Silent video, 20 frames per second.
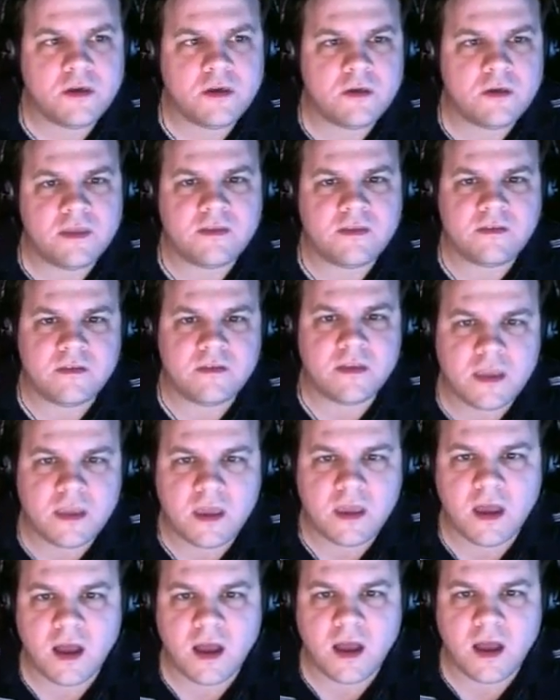You, this is a,
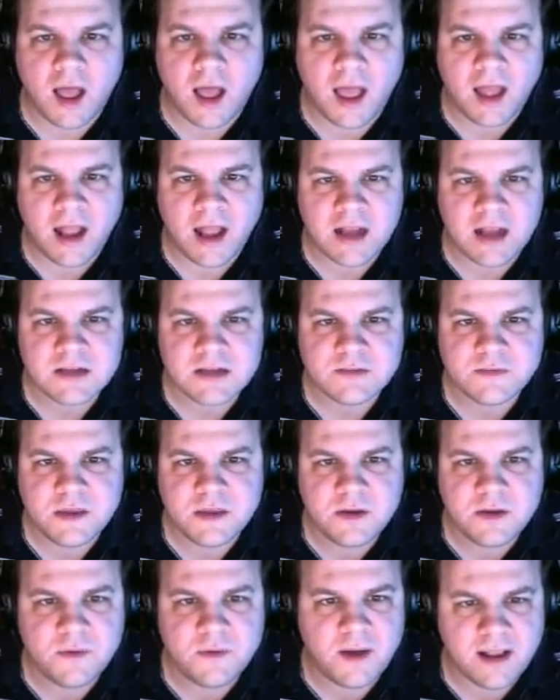a an
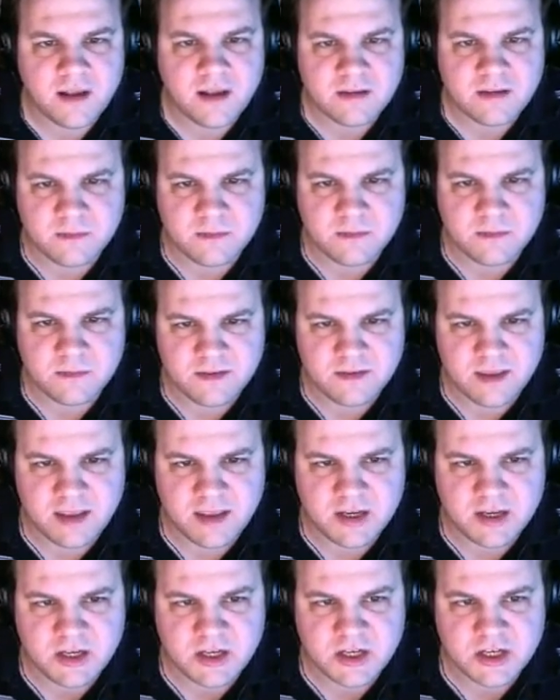actual UI
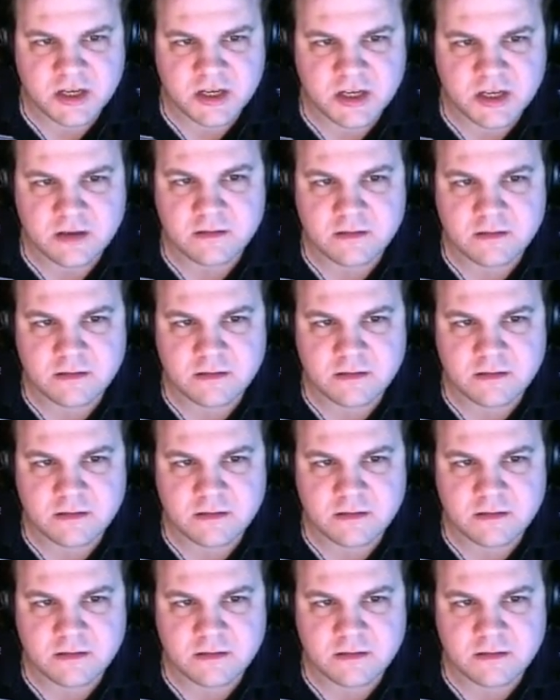customization.